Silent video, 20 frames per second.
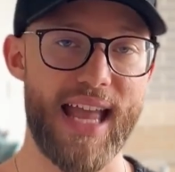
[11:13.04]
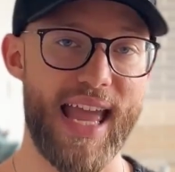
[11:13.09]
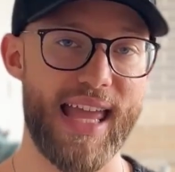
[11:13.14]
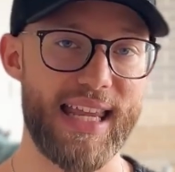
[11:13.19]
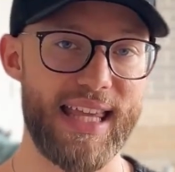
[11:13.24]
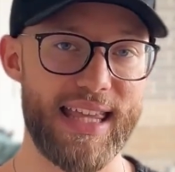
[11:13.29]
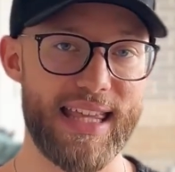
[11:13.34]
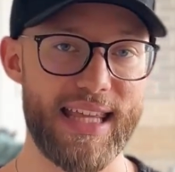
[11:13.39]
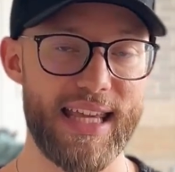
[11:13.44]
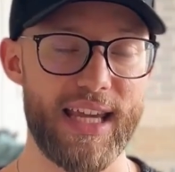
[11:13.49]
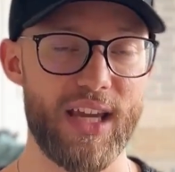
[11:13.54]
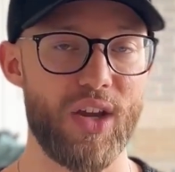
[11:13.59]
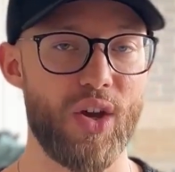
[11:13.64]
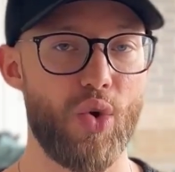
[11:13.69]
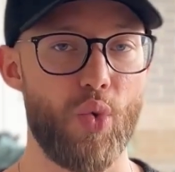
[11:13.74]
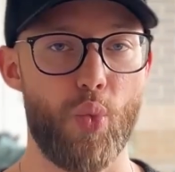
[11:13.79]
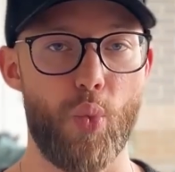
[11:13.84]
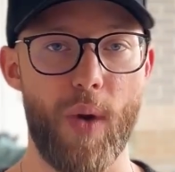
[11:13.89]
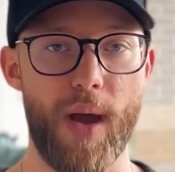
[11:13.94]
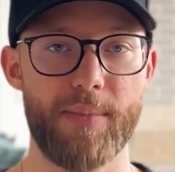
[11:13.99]
anything,
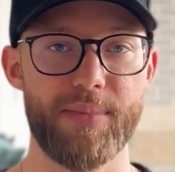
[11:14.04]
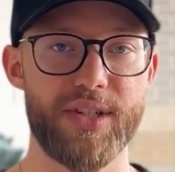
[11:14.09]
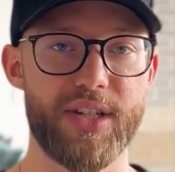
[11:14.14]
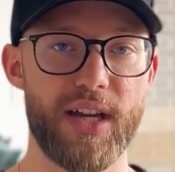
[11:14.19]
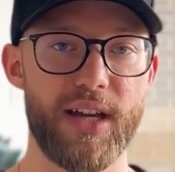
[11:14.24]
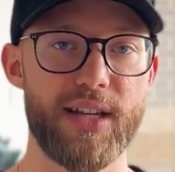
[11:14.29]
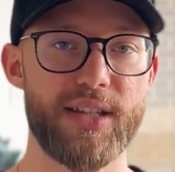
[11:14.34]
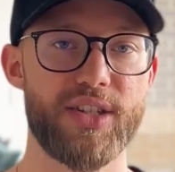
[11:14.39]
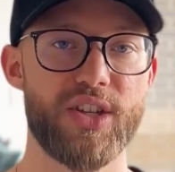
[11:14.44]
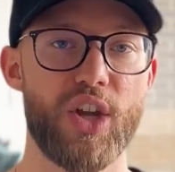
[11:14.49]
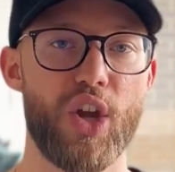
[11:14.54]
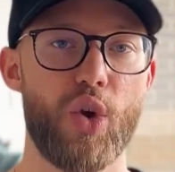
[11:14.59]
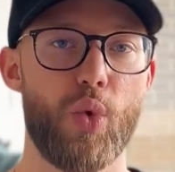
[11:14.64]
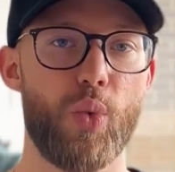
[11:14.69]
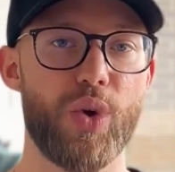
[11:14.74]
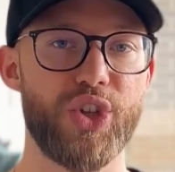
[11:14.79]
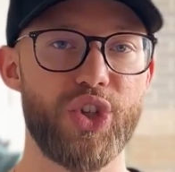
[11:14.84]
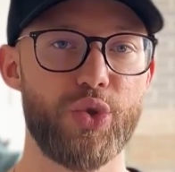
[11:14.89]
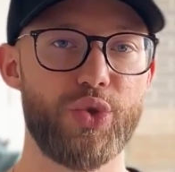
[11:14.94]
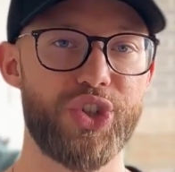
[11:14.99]
websites,
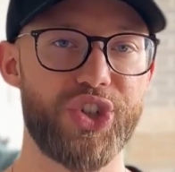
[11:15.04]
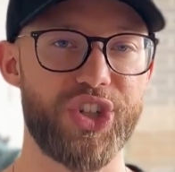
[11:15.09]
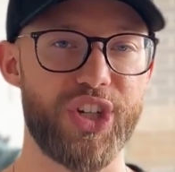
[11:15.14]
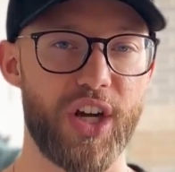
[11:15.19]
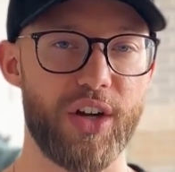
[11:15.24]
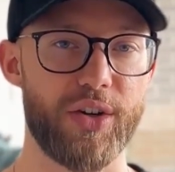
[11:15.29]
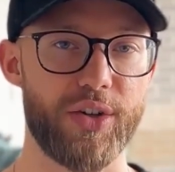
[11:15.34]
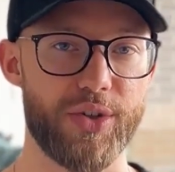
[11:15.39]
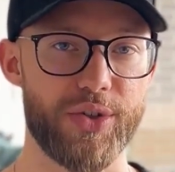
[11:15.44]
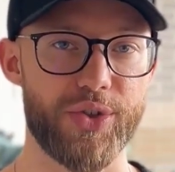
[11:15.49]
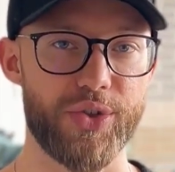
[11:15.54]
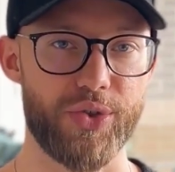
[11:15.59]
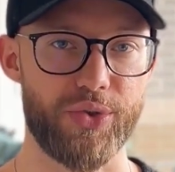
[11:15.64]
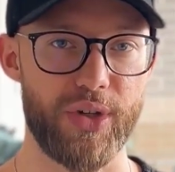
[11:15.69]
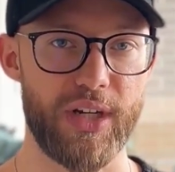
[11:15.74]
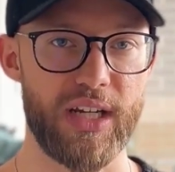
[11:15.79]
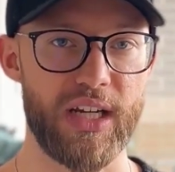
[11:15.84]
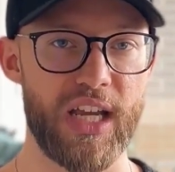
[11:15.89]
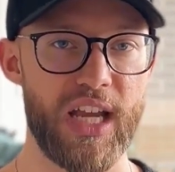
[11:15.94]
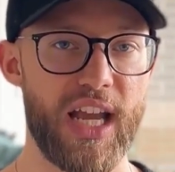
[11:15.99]
when you share your
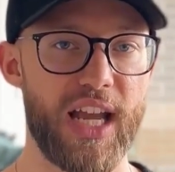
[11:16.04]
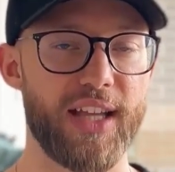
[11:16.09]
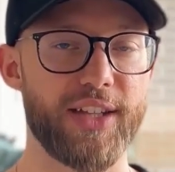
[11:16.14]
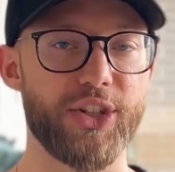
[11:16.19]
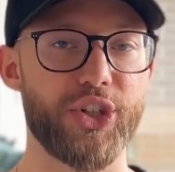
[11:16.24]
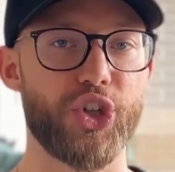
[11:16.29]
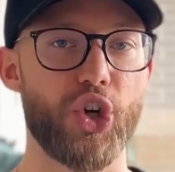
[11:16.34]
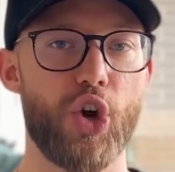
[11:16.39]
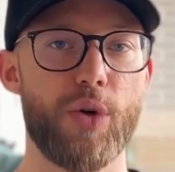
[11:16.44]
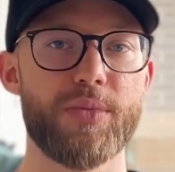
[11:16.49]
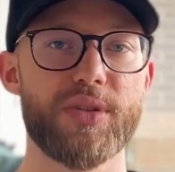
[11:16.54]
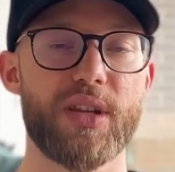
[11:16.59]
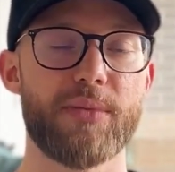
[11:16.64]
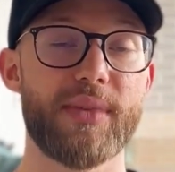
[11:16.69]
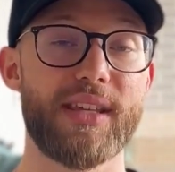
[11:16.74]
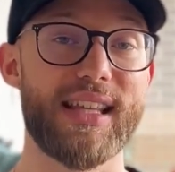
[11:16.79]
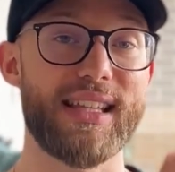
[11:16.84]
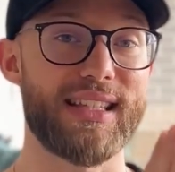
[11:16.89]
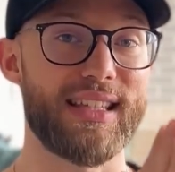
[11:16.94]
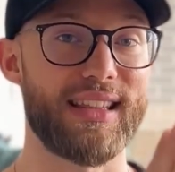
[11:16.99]
screen and show them
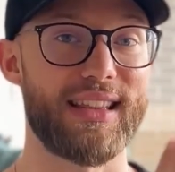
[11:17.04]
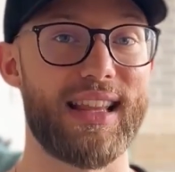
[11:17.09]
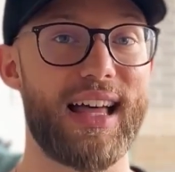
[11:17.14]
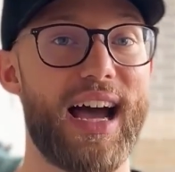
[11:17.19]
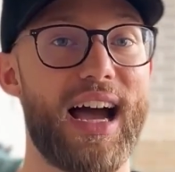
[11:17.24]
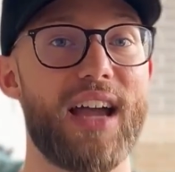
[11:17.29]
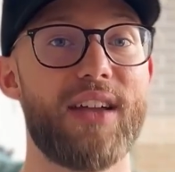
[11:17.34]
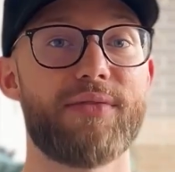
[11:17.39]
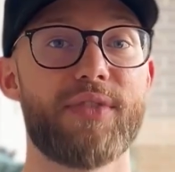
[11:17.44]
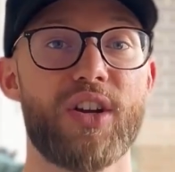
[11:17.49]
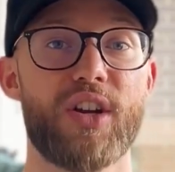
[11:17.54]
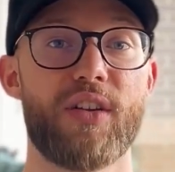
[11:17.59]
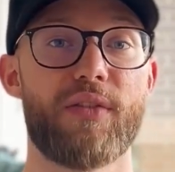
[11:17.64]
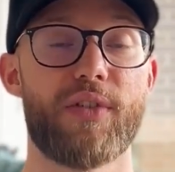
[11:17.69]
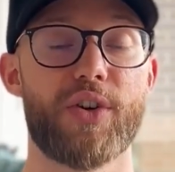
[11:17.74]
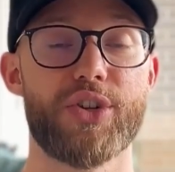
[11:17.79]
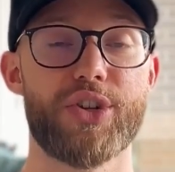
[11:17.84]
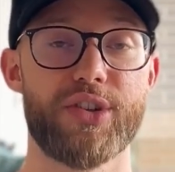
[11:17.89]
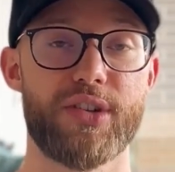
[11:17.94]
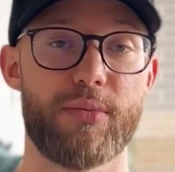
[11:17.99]
something that's live
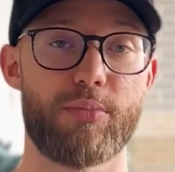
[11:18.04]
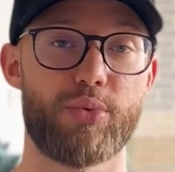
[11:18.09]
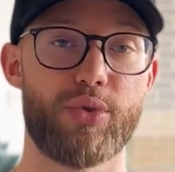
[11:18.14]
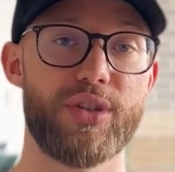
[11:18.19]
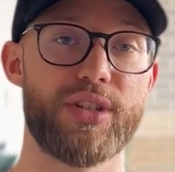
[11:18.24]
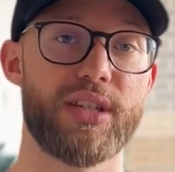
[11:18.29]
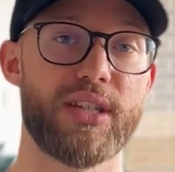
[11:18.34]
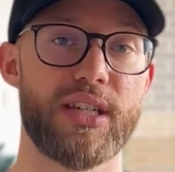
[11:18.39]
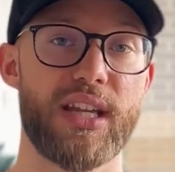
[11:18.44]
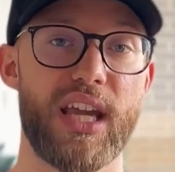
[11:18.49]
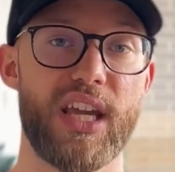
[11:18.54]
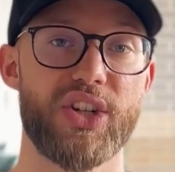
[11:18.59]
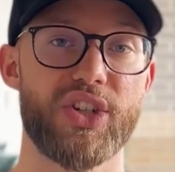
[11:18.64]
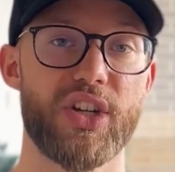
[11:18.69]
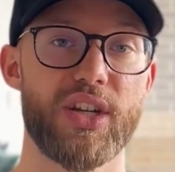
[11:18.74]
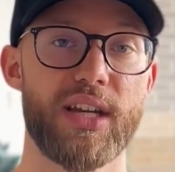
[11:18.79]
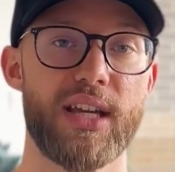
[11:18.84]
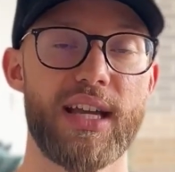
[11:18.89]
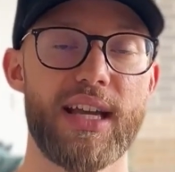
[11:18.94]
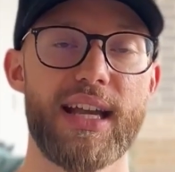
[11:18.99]
versus a
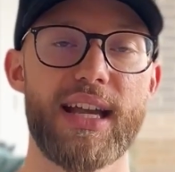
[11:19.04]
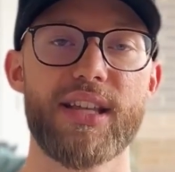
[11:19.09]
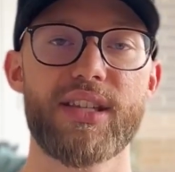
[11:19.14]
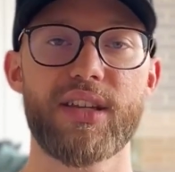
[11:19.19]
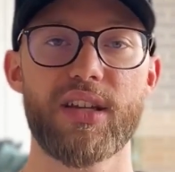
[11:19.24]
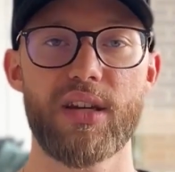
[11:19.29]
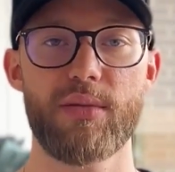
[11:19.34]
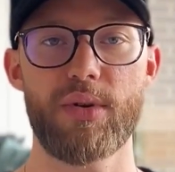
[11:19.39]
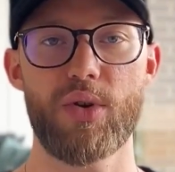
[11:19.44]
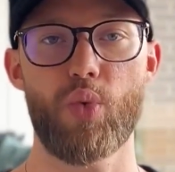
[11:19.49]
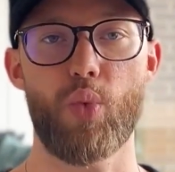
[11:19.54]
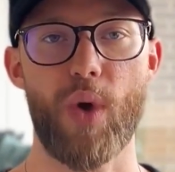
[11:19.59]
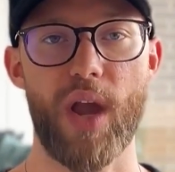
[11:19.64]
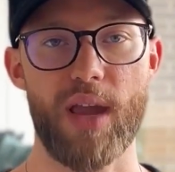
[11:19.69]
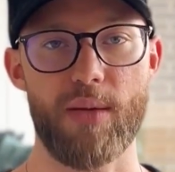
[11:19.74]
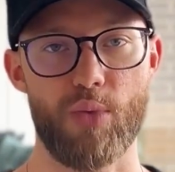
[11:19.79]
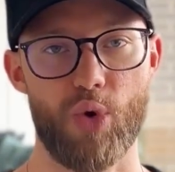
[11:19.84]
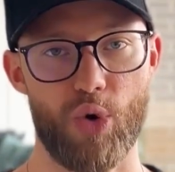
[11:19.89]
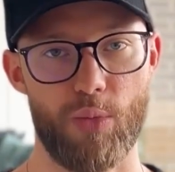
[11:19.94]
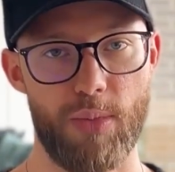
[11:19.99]
presentation, it's gonna be
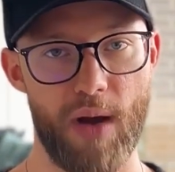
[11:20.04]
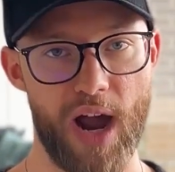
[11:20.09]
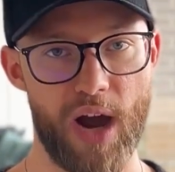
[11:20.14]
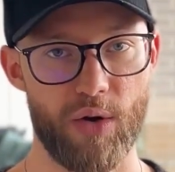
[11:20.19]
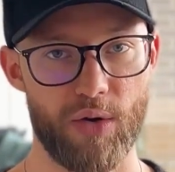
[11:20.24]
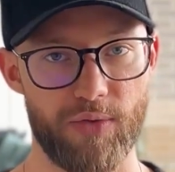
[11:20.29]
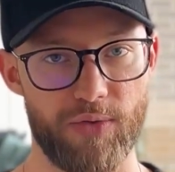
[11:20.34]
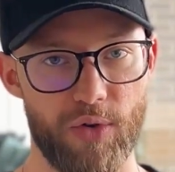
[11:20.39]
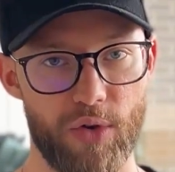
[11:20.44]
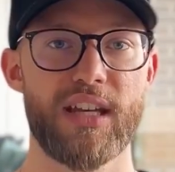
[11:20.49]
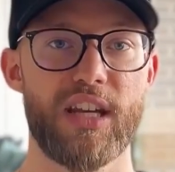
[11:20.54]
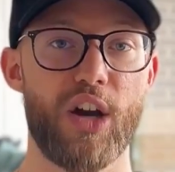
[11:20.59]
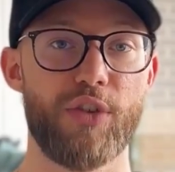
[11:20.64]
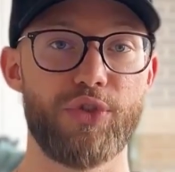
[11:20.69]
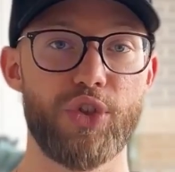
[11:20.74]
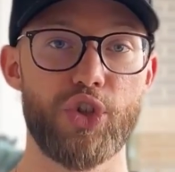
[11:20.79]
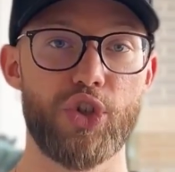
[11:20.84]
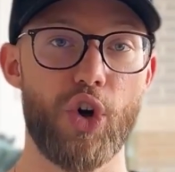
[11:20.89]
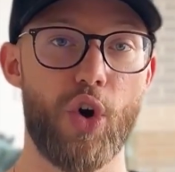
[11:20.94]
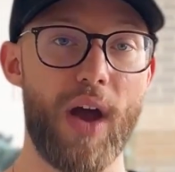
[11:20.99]
way more powerful. Now, if
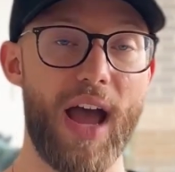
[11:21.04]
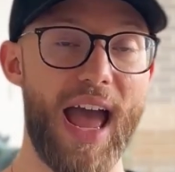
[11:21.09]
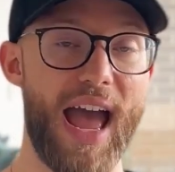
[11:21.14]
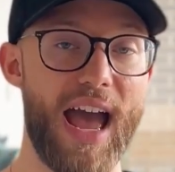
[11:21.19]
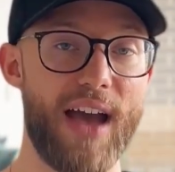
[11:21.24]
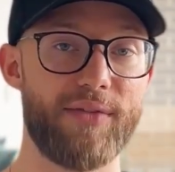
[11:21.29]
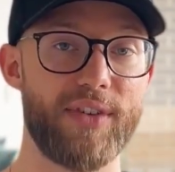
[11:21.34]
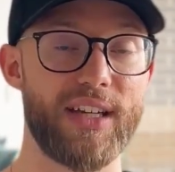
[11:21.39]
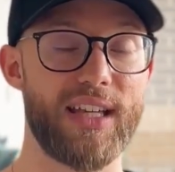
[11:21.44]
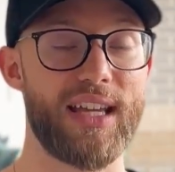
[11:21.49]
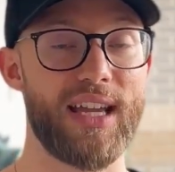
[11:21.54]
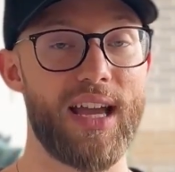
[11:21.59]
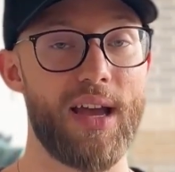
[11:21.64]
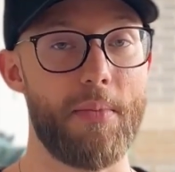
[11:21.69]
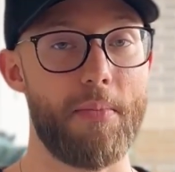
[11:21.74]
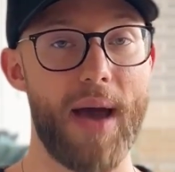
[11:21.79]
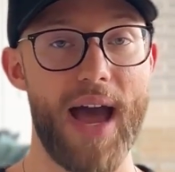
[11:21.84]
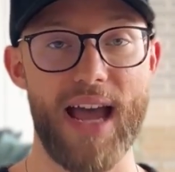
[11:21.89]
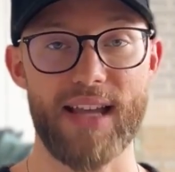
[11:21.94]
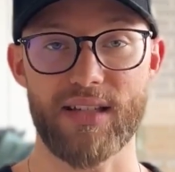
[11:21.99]
you don't have any
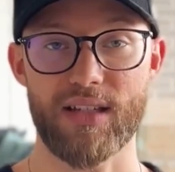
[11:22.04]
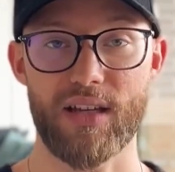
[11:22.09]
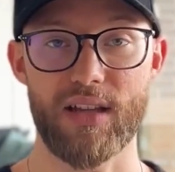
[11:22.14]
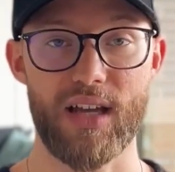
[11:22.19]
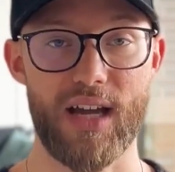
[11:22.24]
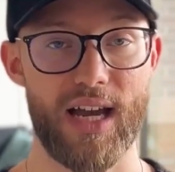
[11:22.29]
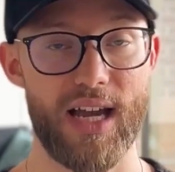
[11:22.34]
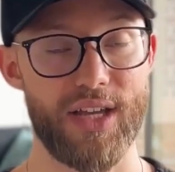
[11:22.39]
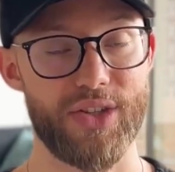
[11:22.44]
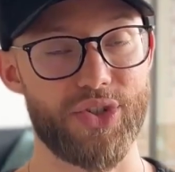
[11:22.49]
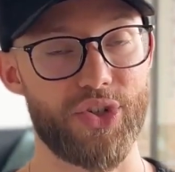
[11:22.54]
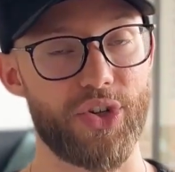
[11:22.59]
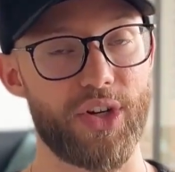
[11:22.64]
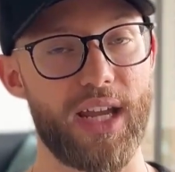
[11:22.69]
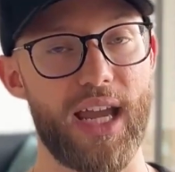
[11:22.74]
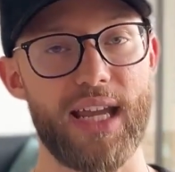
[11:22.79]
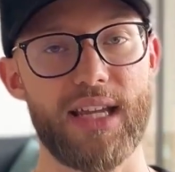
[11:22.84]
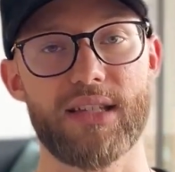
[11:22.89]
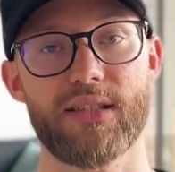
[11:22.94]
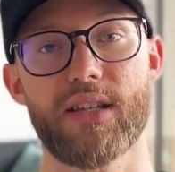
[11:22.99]
past clients or
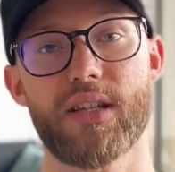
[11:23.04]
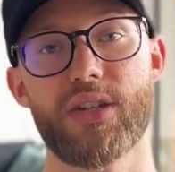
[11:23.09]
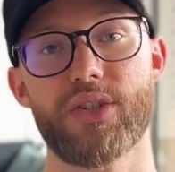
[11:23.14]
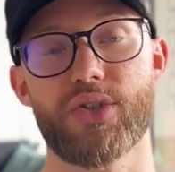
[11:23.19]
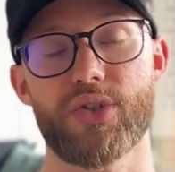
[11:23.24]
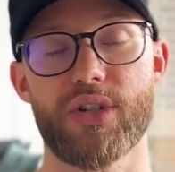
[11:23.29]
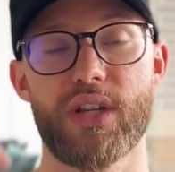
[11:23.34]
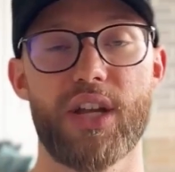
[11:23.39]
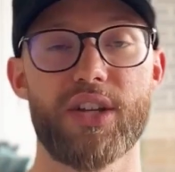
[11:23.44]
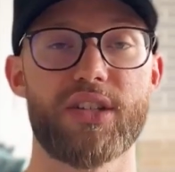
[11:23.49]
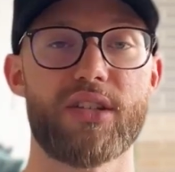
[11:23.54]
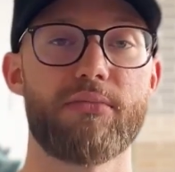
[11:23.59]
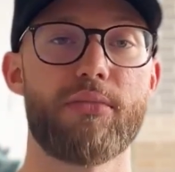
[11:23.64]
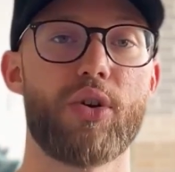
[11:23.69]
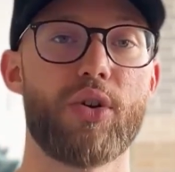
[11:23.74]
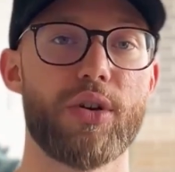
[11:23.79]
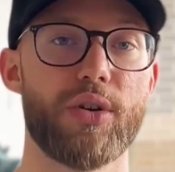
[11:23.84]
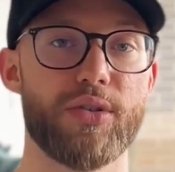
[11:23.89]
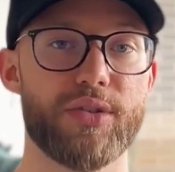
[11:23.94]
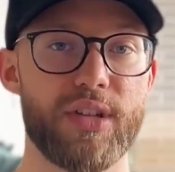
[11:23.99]
case studies or
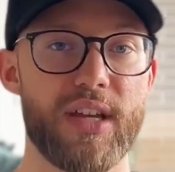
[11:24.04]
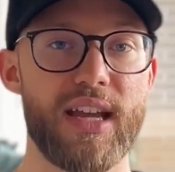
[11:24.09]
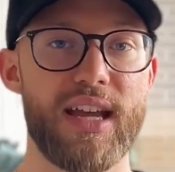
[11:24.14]
testimonials,